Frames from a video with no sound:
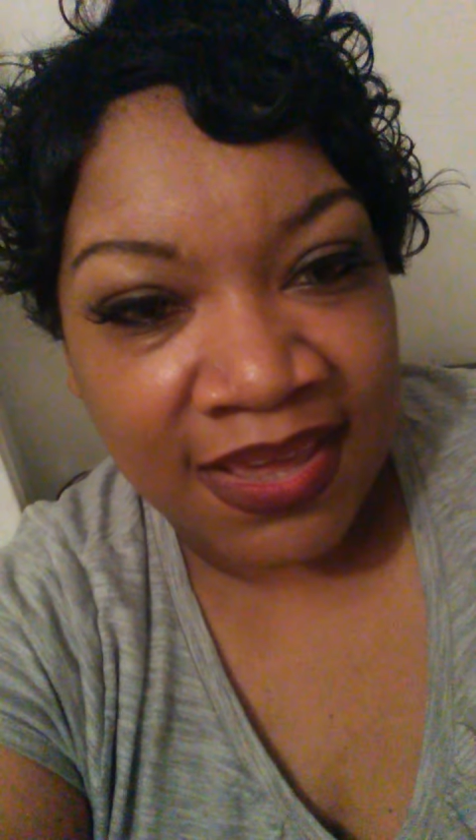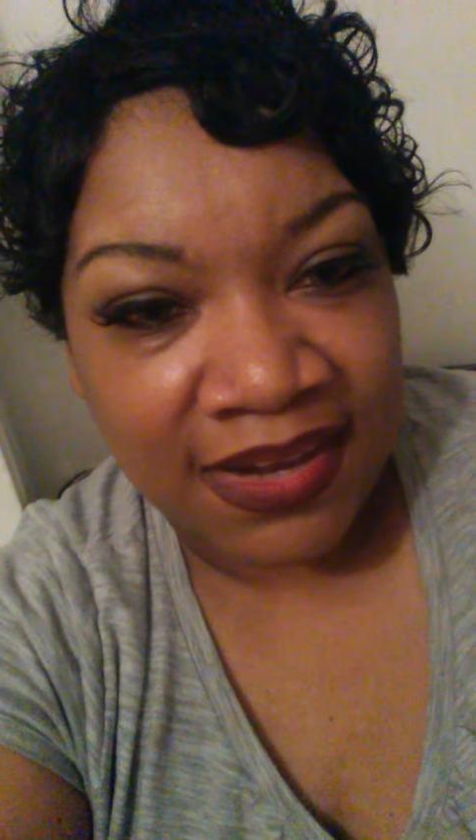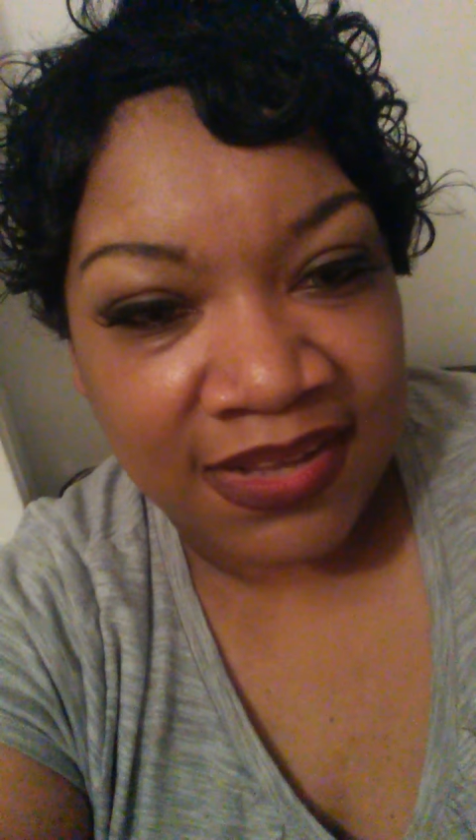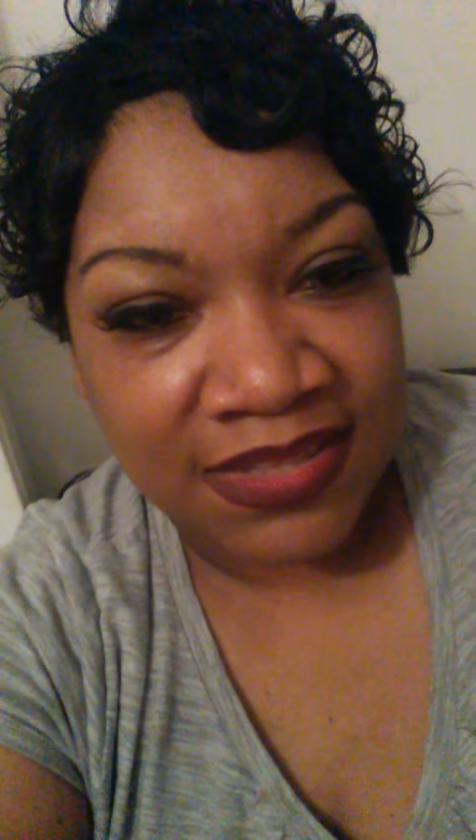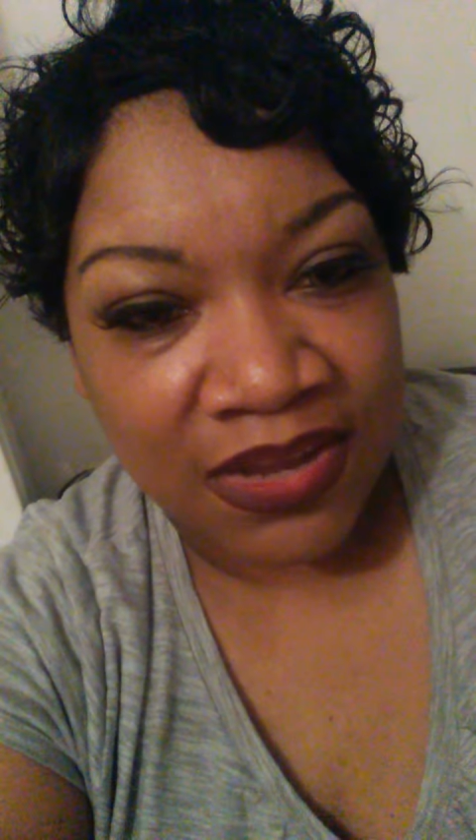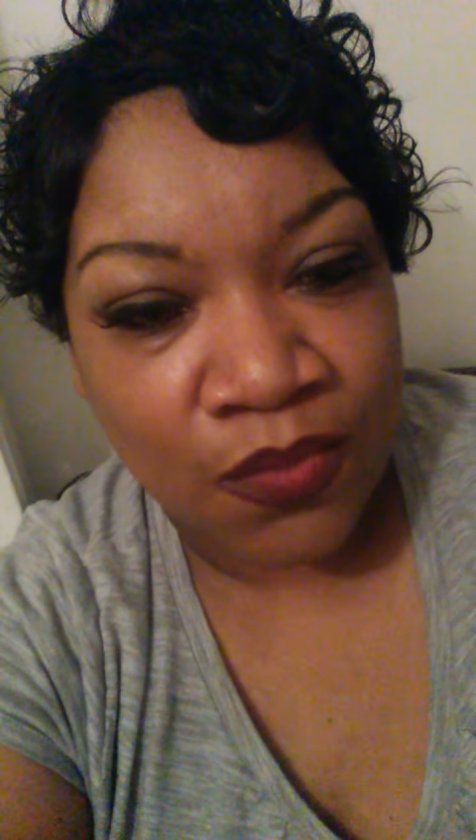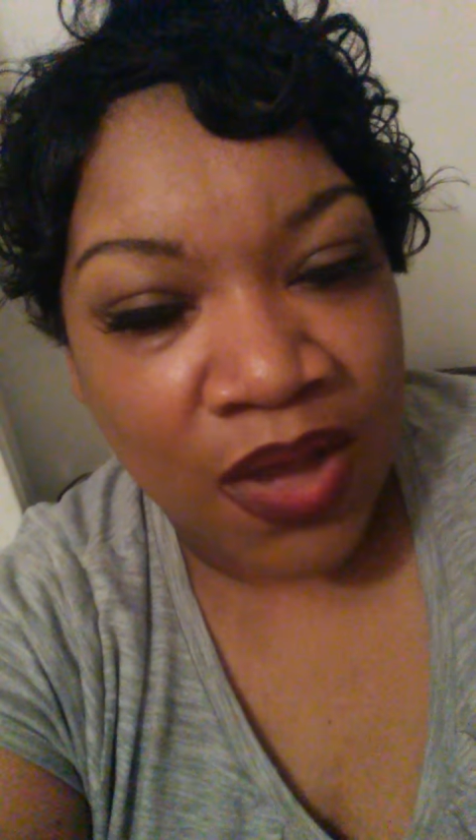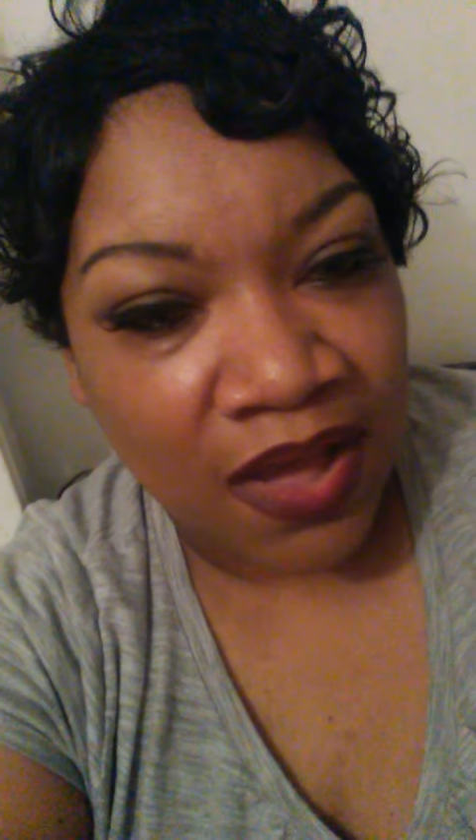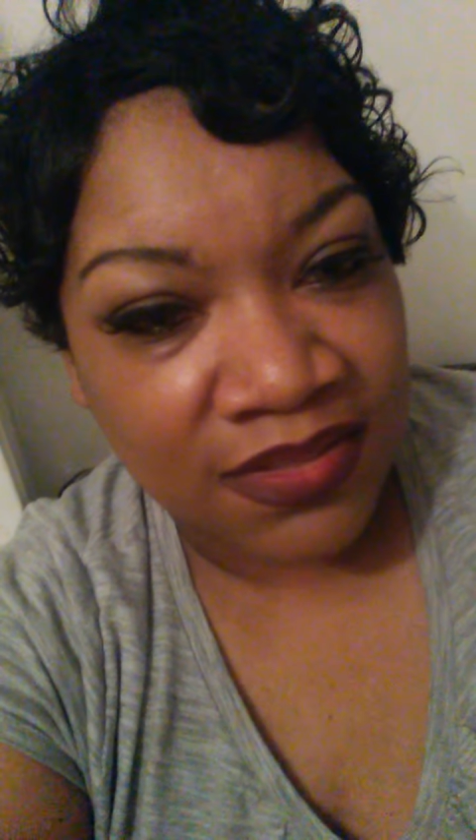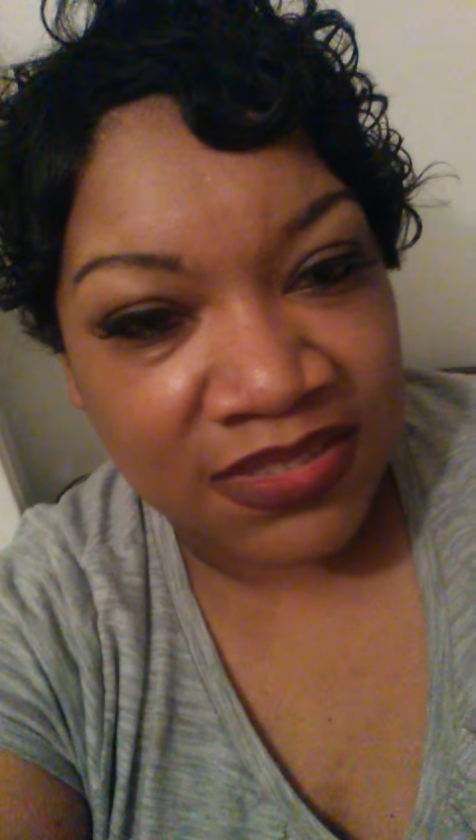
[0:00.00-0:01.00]
And I was like,
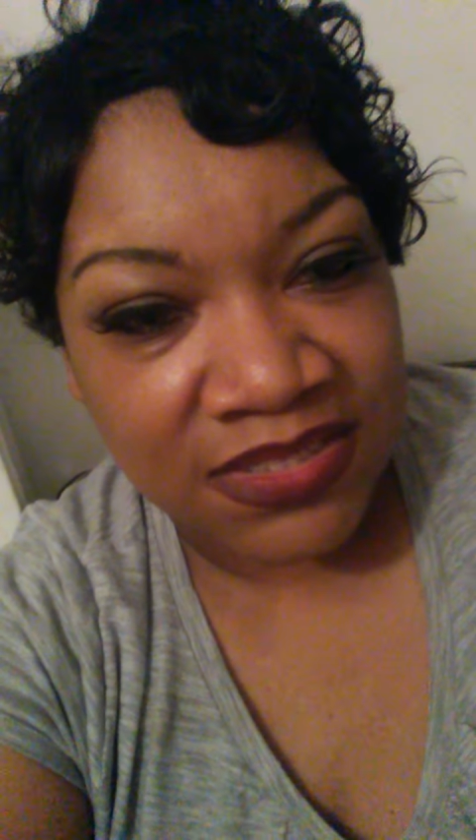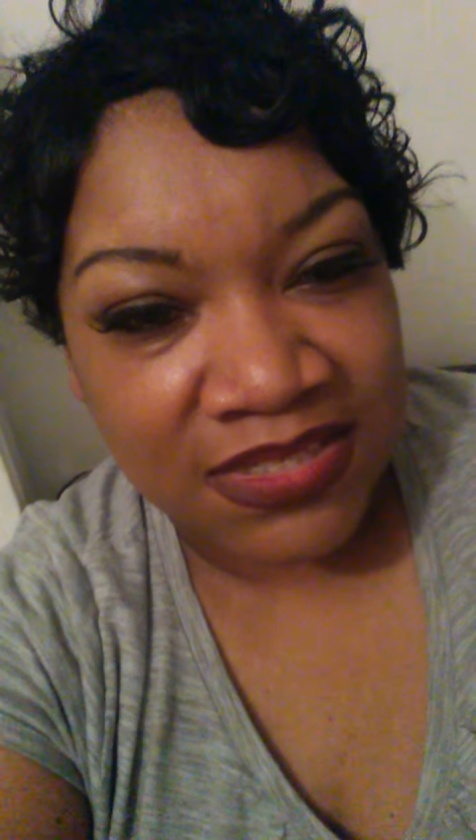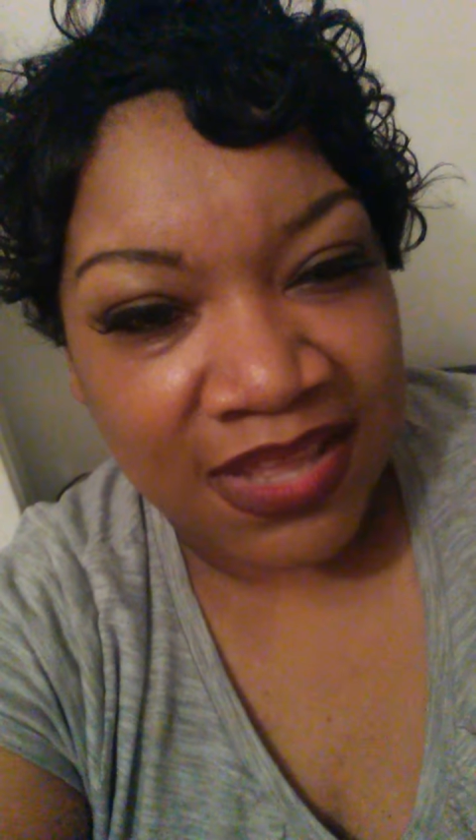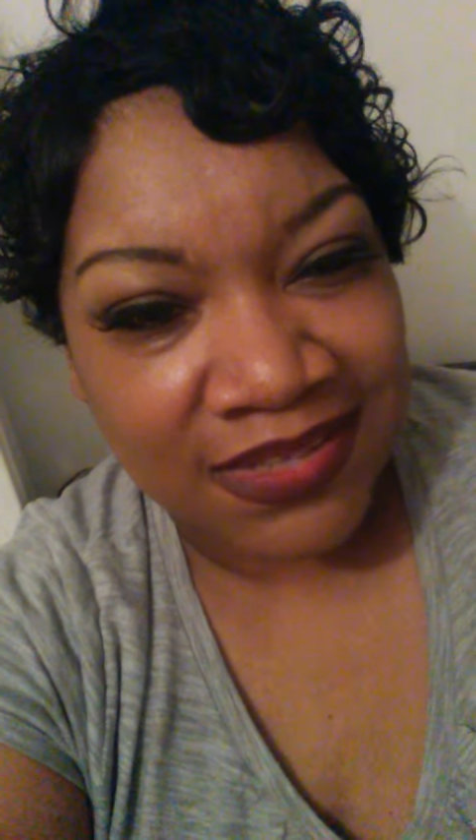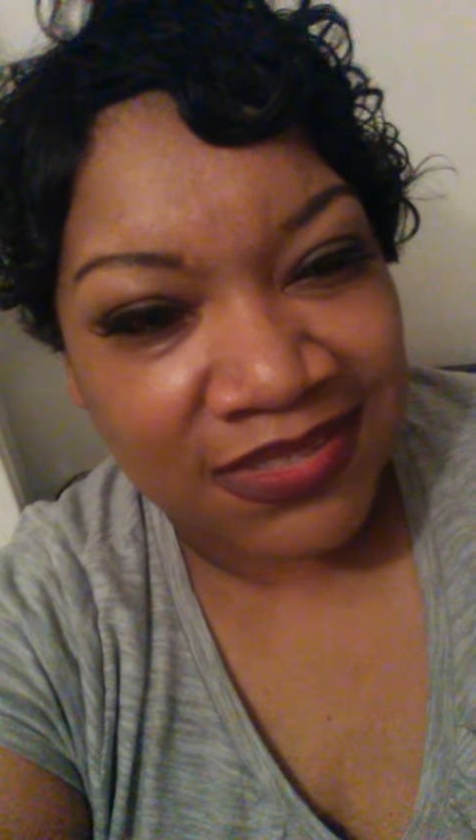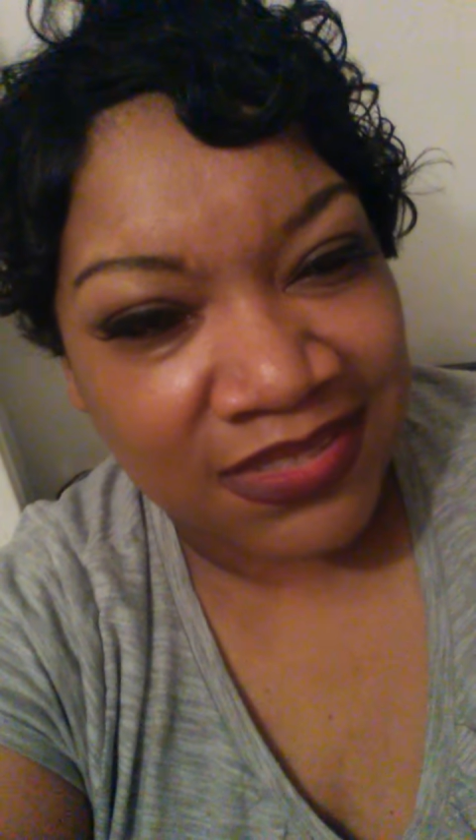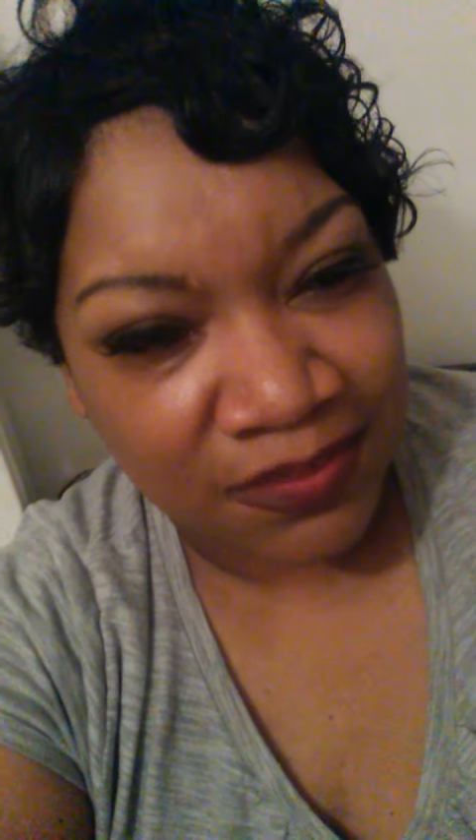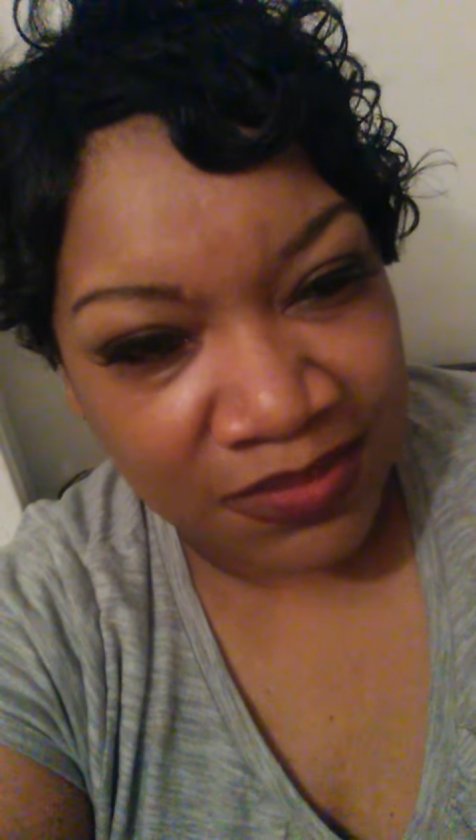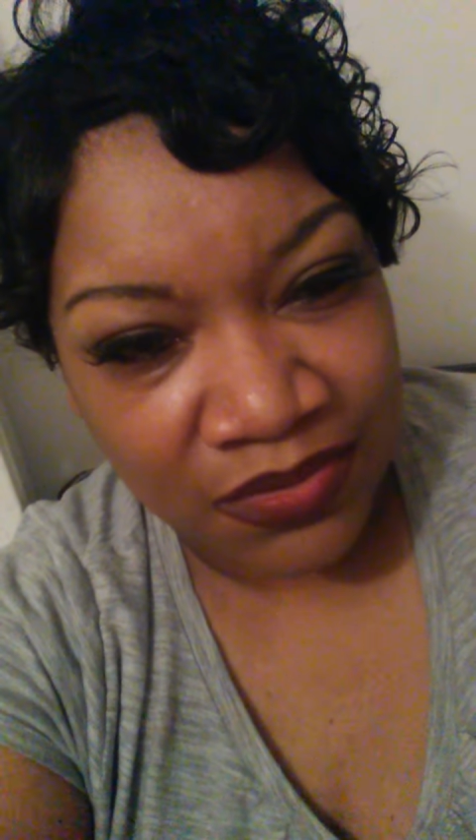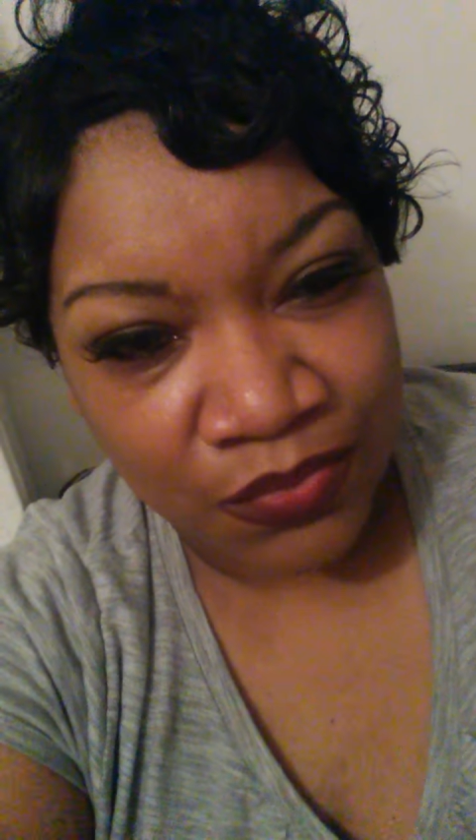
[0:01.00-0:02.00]
wow, this is like
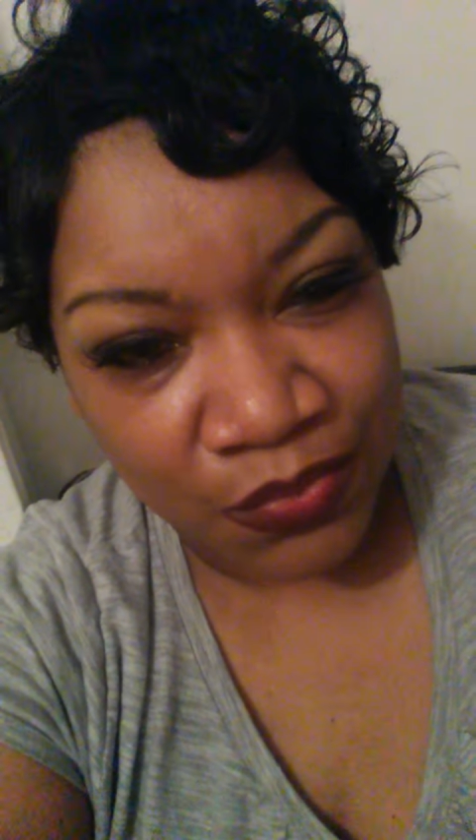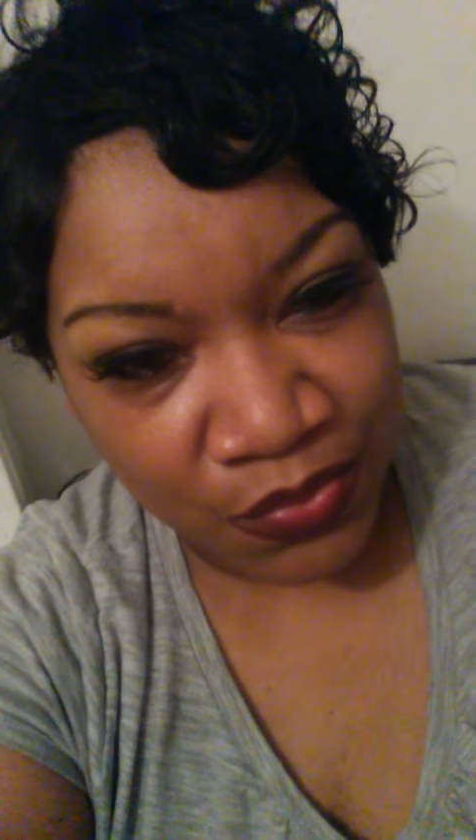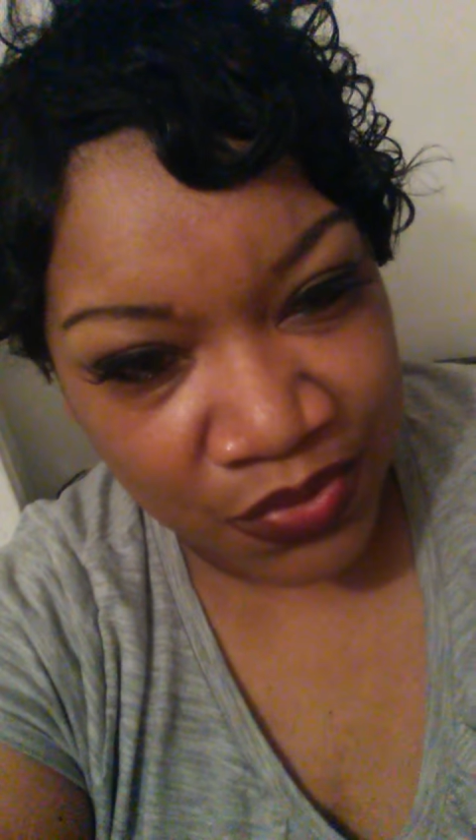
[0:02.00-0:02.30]
something